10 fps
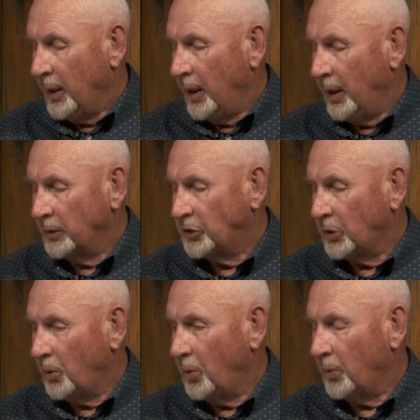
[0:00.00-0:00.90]
And
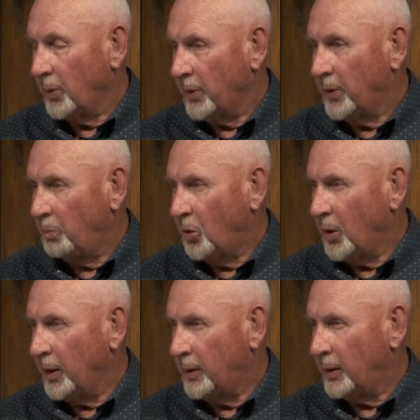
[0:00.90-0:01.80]
so the
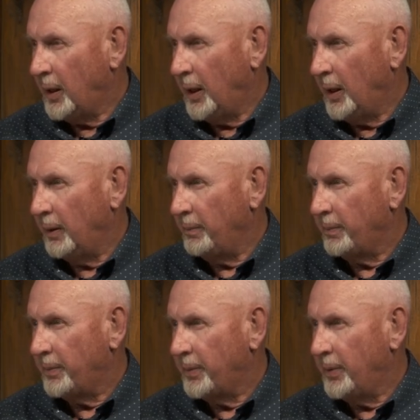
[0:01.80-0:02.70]
board um,
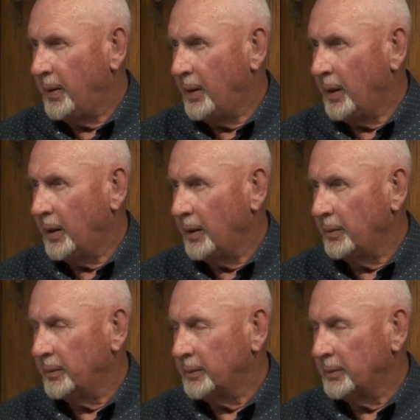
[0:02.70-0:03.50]
uh,